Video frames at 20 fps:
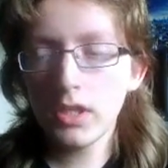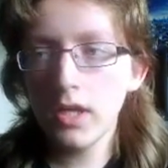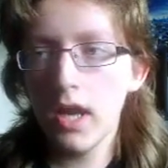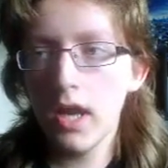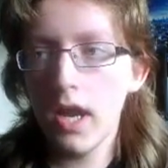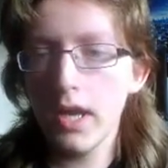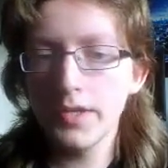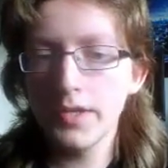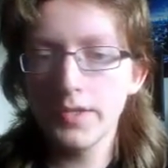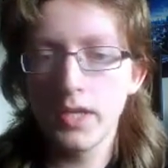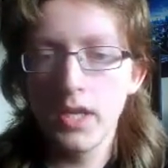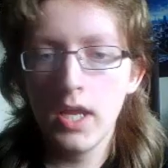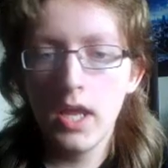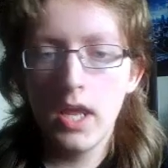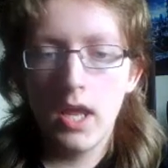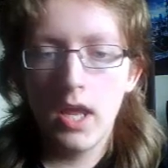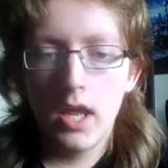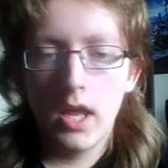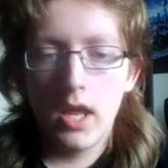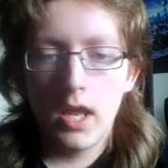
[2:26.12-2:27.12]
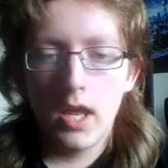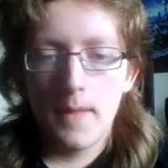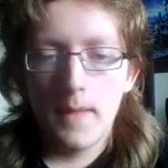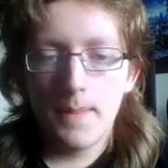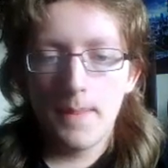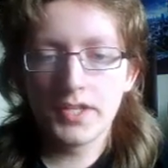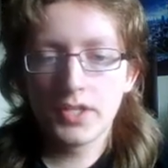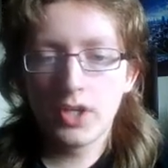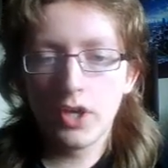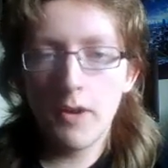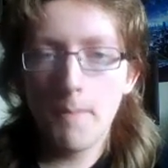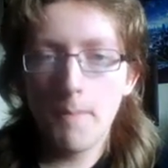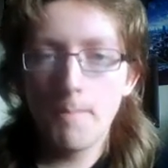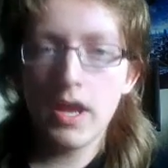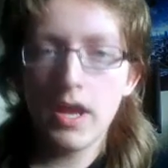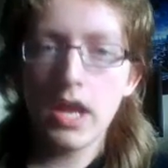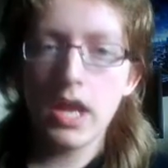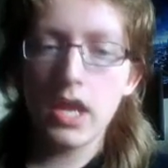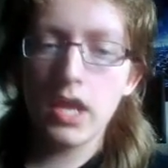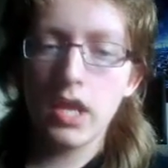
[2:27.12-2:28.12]
And there's going to
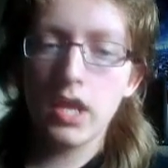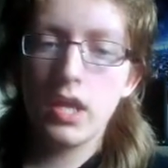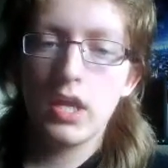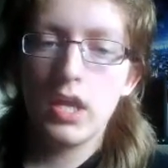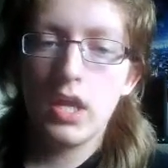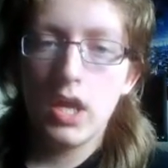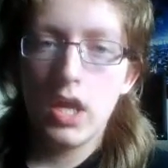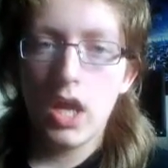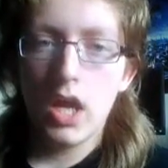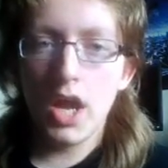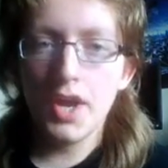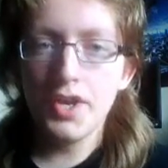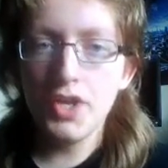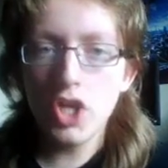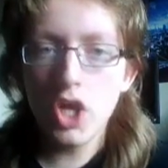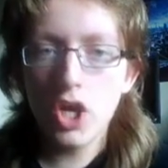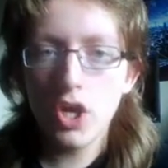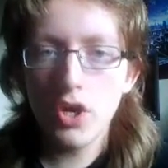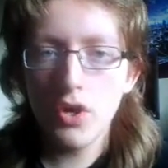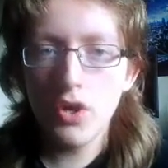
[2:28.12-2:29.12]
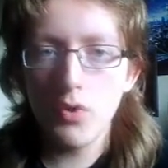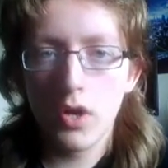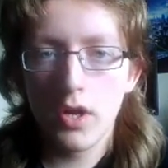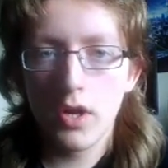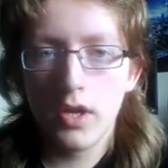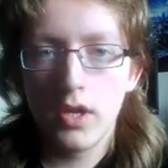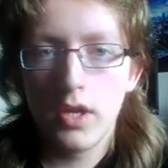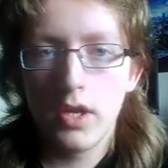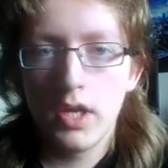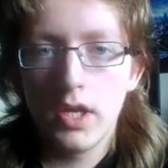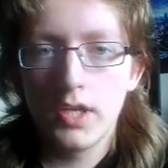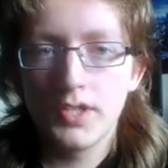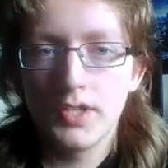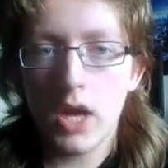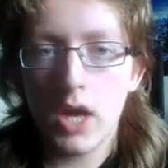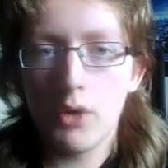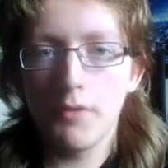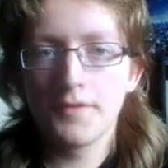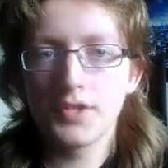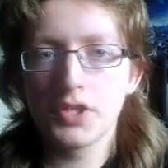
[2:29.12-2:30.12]
be a new
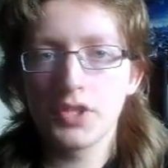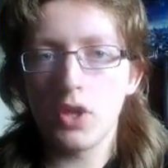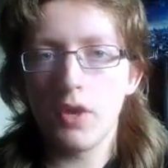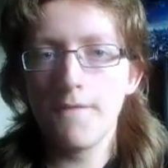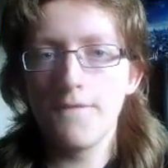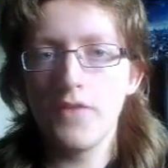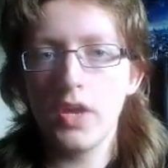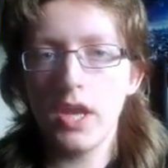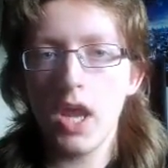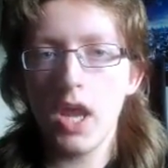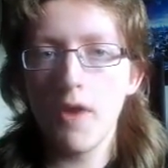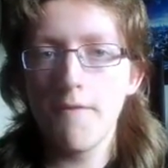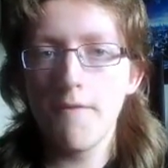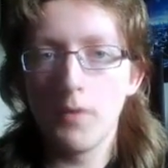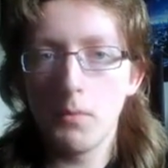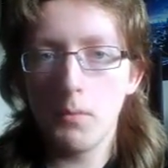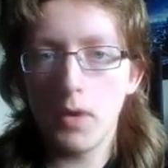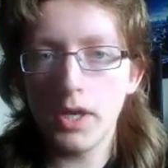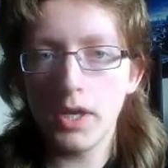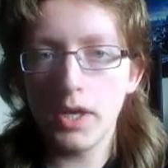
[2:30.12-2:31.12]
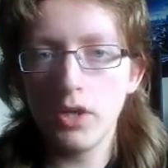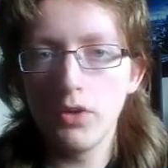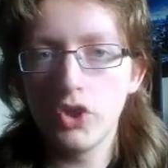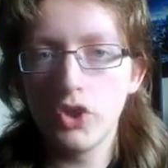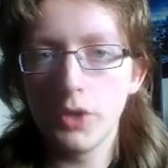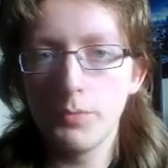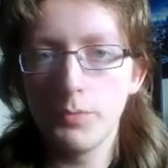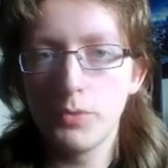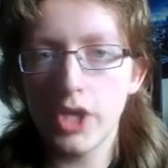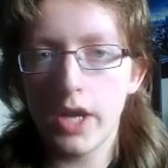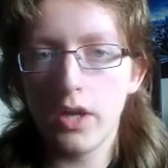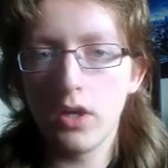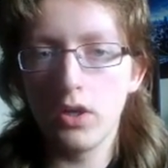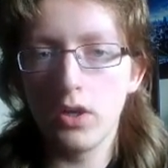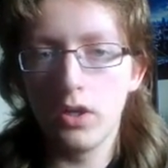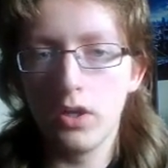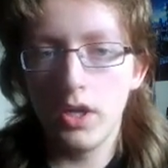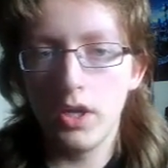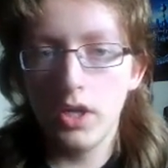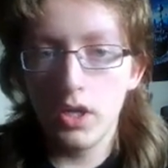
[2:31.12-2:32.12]
Tower of Song video for my YouTube
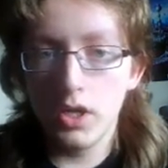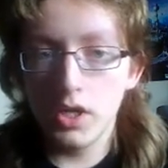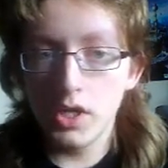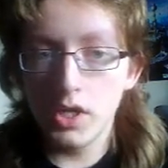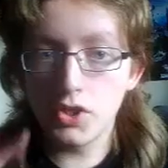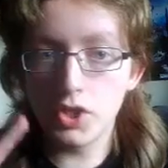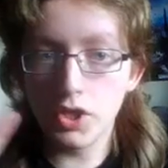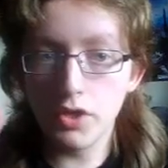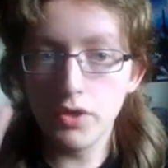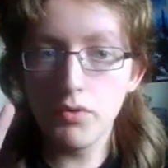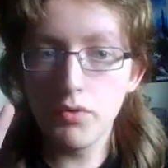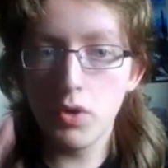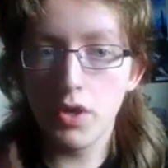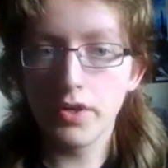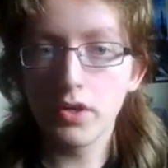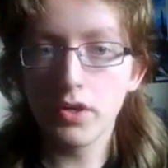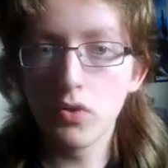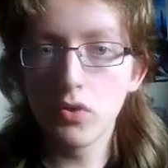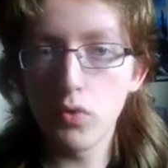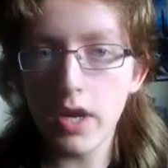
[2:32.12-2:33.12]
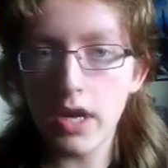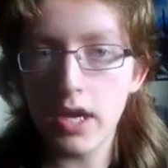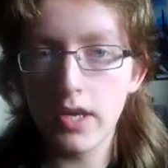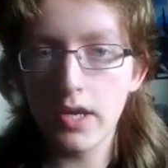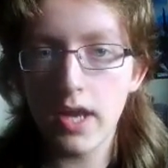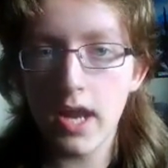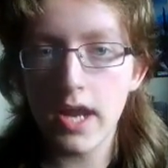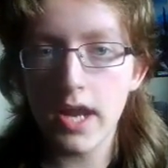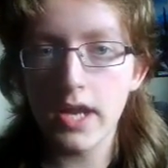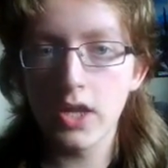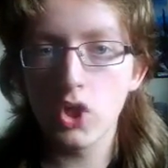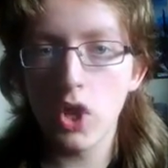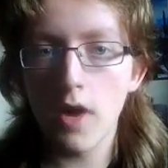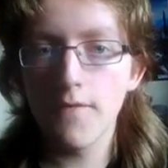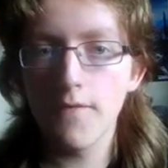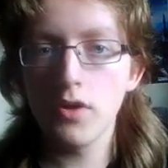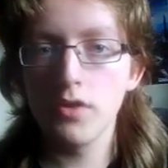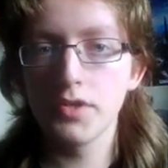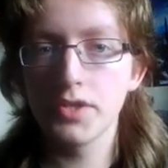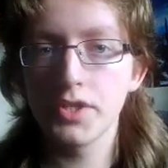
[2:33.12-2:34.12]
channel. 2 Green Day
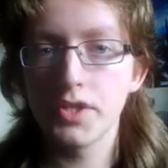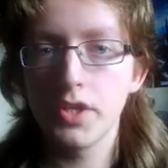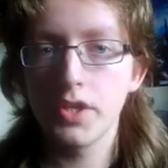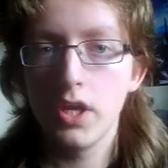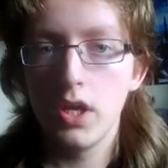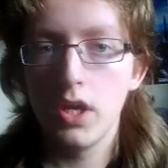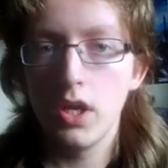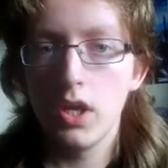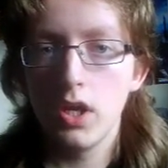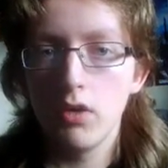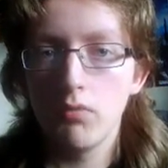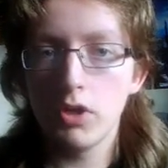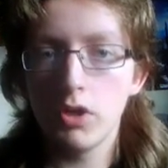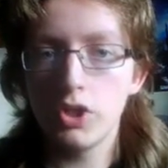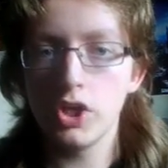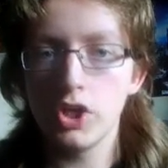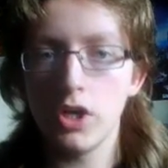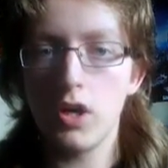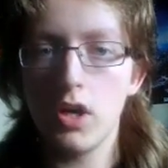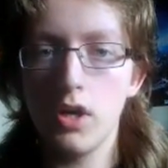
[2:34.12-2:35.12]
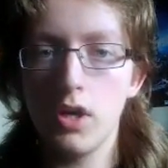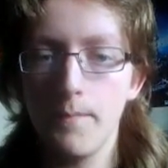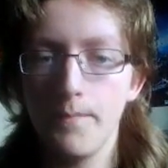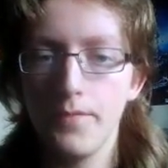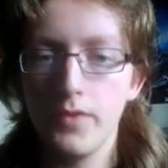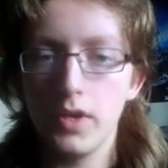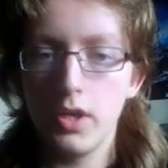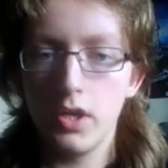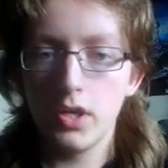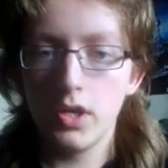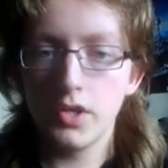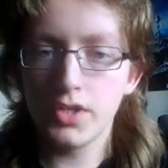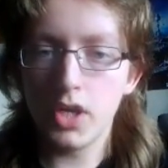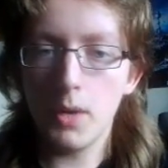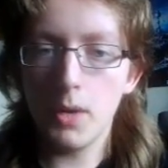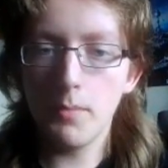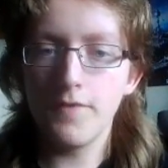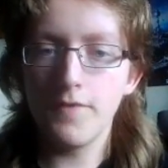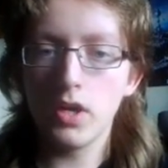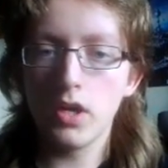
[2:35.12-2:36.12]
covers, which are
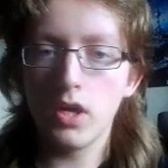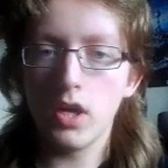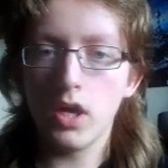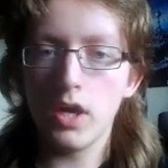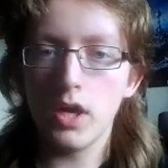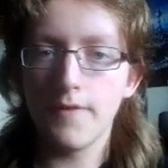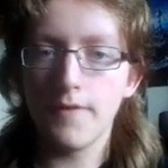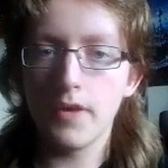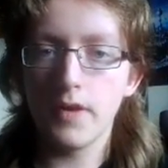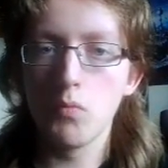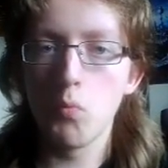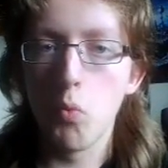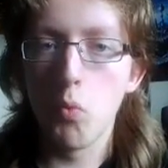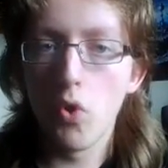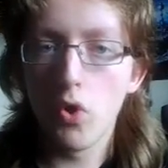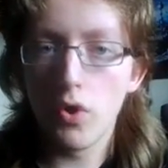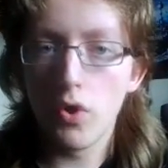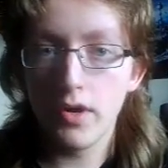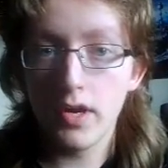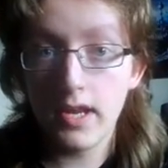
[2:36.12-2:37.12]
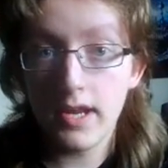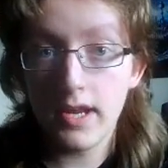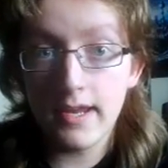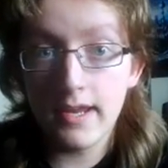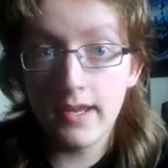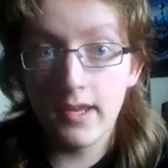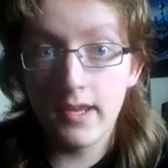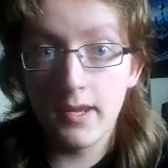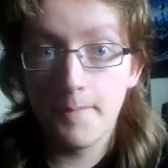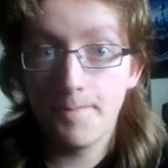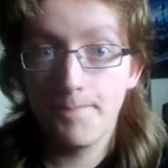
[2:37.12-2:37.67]
Time of Your Life and Warning.